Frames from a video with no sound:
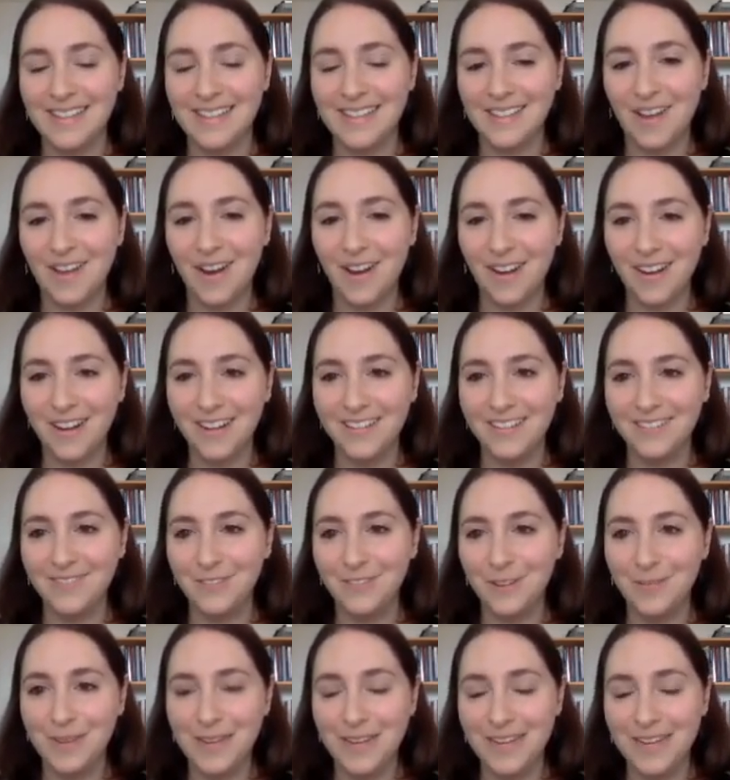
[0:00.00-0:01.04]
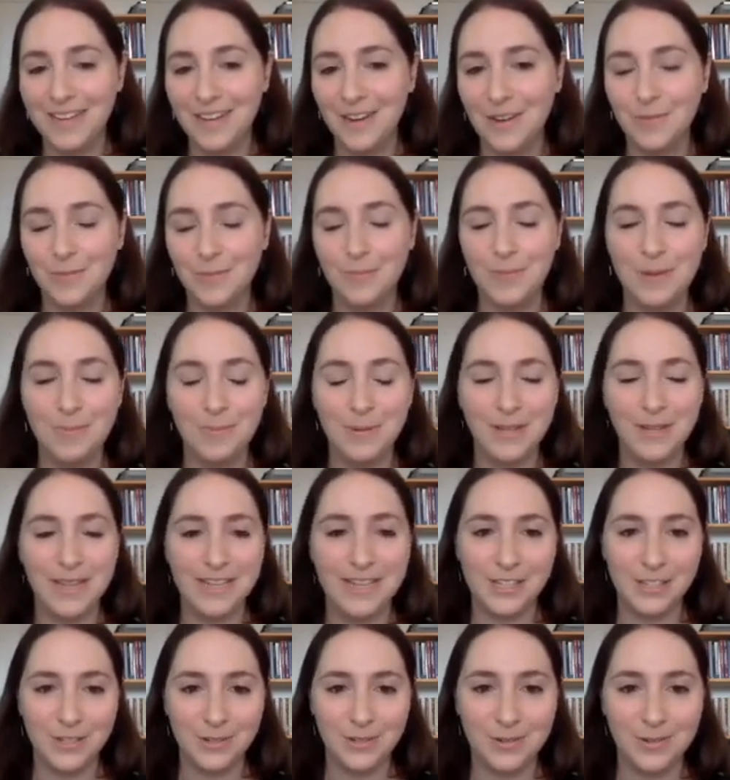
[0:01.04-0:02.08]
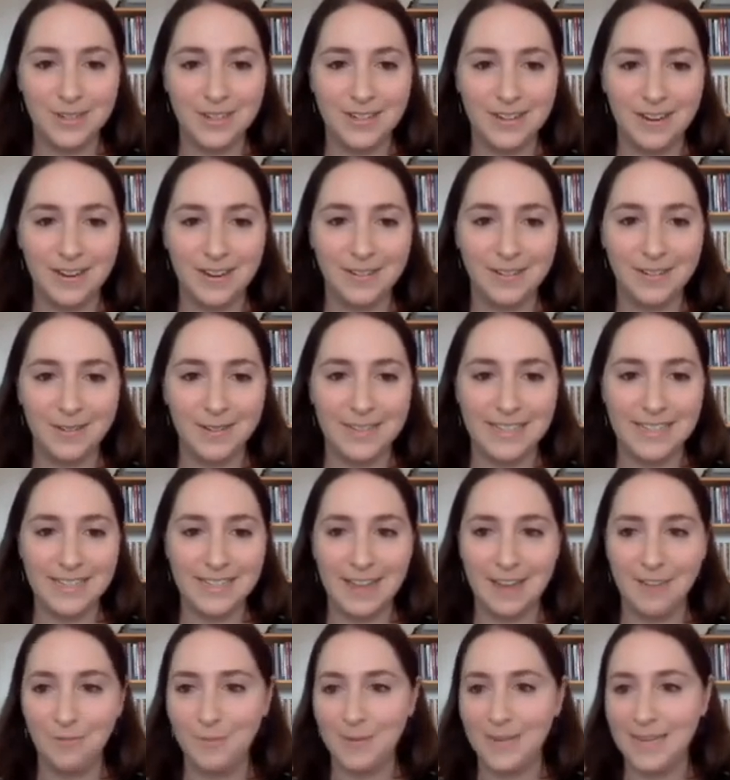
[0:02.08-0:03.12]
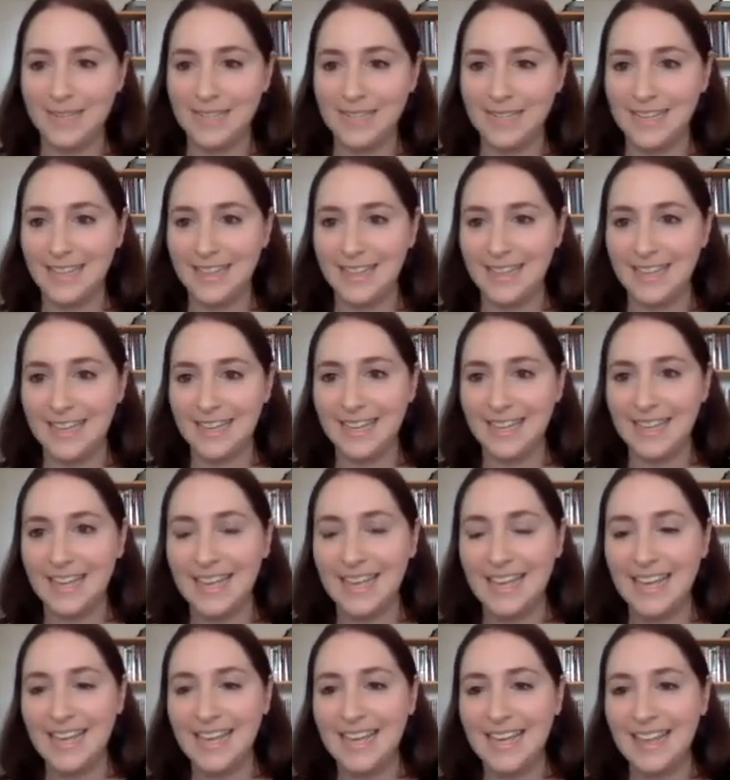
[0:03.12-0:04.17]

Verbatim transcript: it's hard for me, you know, people like Stewart are really tough because I think